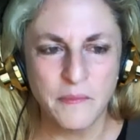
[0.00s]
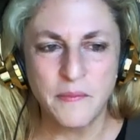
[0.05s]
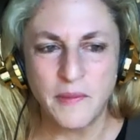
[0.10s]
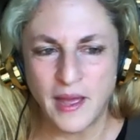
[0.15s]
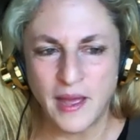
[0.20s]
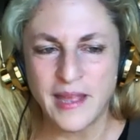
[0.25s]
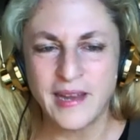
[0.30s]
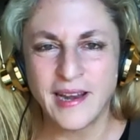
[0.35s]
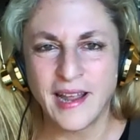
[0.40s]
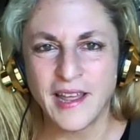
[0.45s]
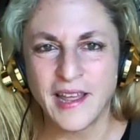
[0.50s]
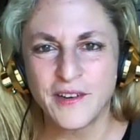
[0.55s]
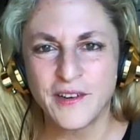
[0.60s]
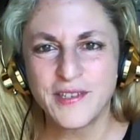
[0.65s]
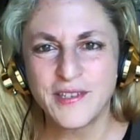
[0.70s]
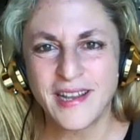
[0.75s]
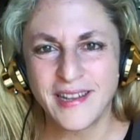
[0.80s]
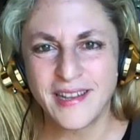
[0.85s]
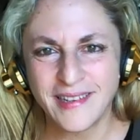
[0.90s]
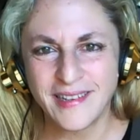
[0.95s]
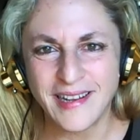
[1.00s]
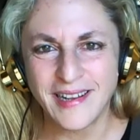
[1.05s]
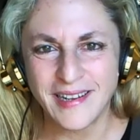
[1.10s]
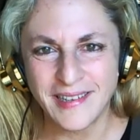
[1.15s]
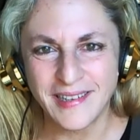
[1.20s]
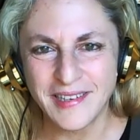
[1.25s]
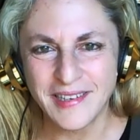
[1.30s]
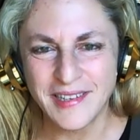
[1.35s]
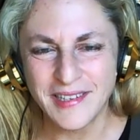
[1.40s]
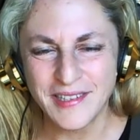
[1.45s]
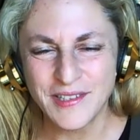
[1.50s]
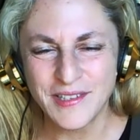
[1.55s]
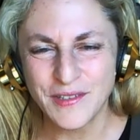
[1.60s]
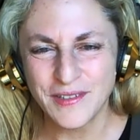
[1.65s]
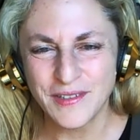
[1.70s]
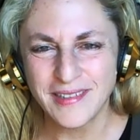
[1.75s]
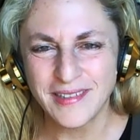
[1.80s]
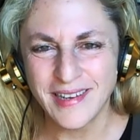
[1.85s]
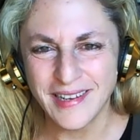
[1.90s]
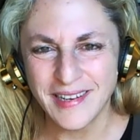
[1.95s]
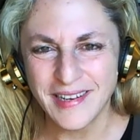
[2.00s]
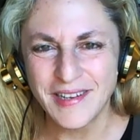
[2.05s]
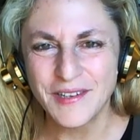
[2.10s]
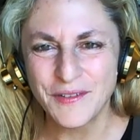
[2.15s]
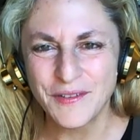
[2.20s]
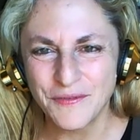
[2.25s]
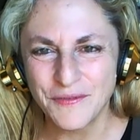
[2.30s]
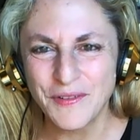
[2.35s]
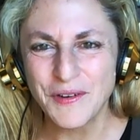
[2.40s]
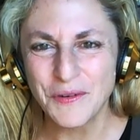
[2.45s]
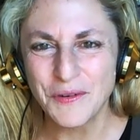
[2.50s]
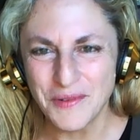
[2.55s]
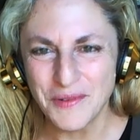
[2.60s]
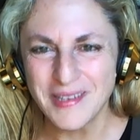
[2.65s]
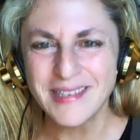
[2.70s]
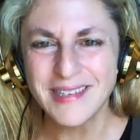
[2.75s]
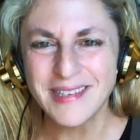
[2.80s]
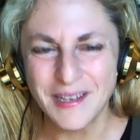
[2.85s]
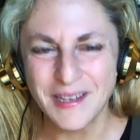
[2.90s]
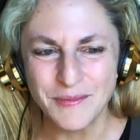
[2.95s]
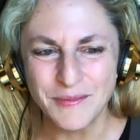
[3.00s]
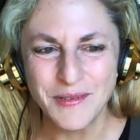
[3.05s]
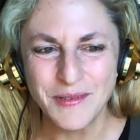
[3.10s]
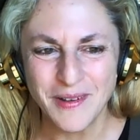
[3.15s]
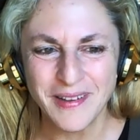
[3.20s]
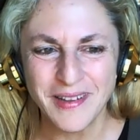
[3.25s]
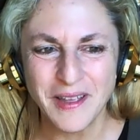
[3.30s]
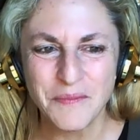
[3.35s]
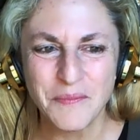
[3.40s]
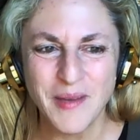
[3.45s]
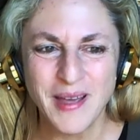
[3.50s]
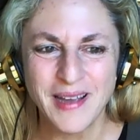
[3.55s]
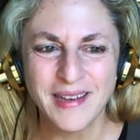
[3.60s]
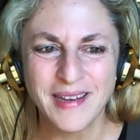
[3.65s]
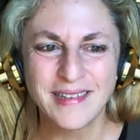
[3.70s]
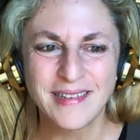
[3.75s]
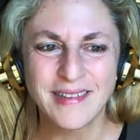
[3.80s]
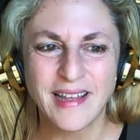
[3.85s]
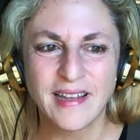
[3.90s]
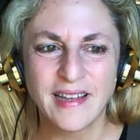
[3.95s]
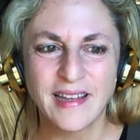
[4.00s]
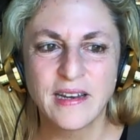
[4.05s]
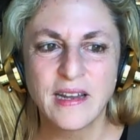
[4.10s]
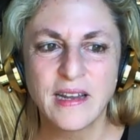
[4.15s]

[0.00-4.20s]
I understand that concern can interfere with sleep, so I'll get back to that.